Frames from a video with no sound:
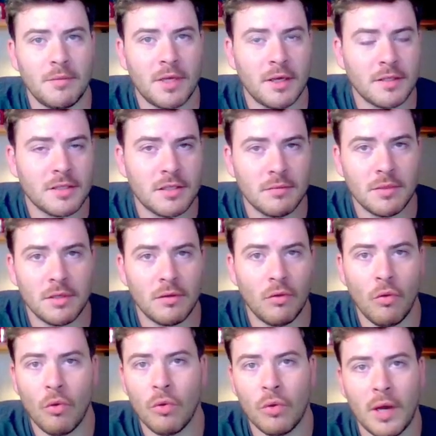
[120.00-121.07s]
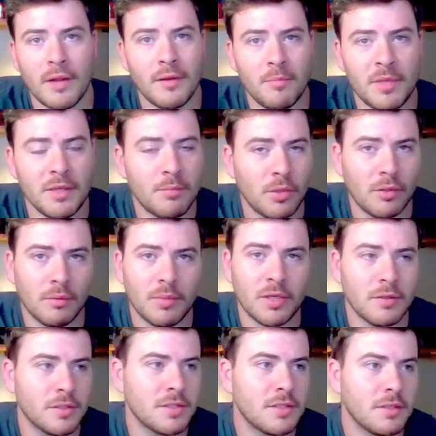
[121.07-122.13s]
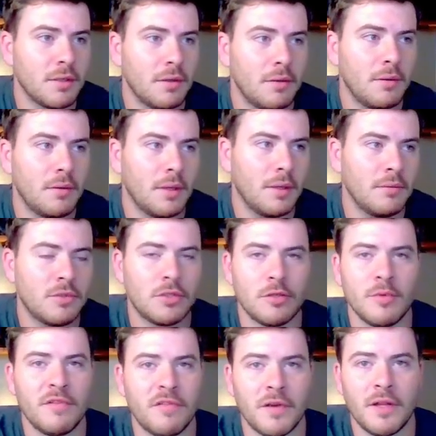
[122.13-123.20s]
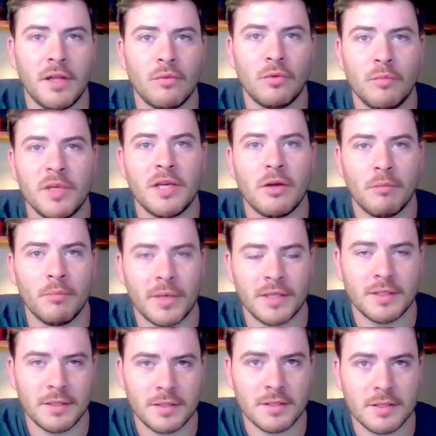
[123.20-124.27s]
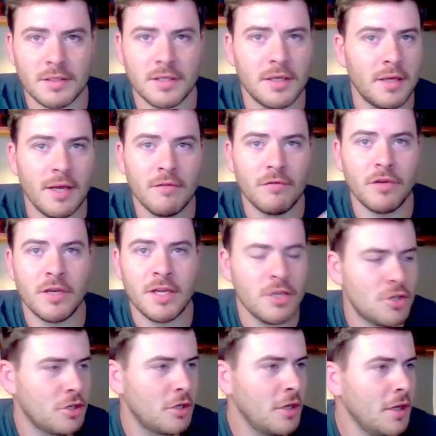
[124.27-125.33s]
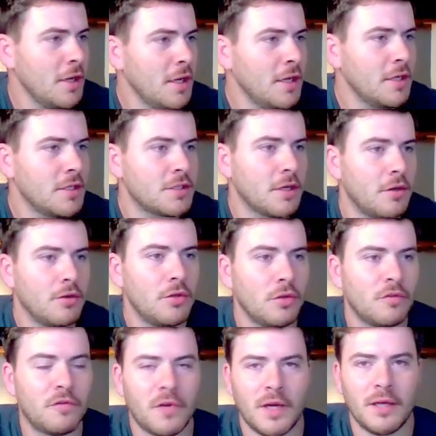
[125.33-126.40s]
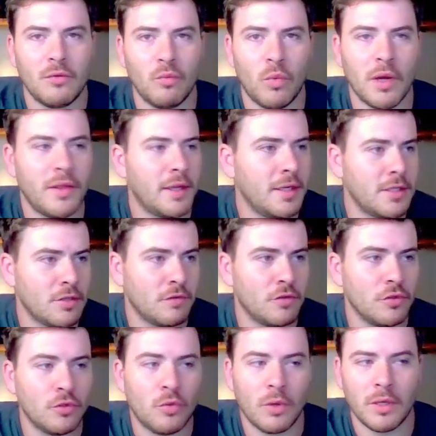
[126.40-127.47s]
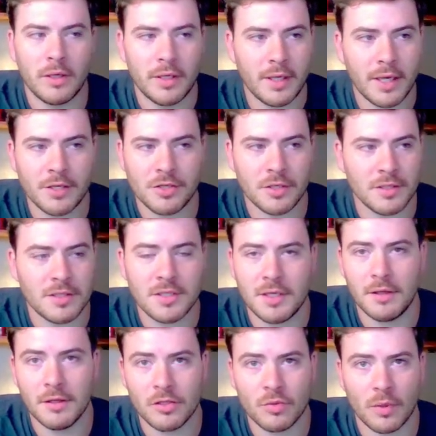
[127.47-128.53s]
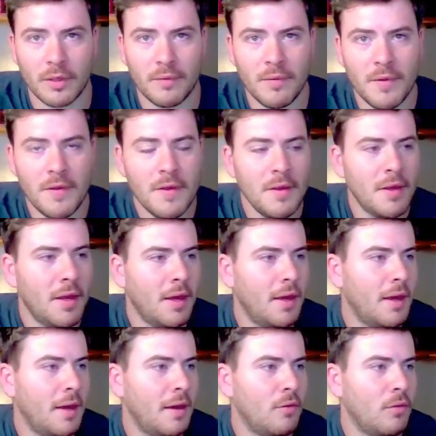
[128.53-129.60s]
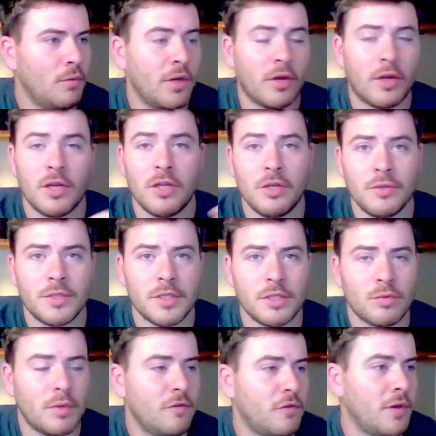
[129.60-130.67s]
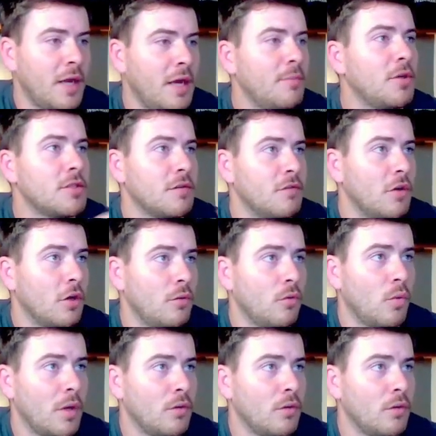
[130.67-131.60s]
customer or other people, because to be fair, there will be competitors in every niche. So you'll find one that is of good quality. As you can see, this one. We're not going to use this one for now because I've got one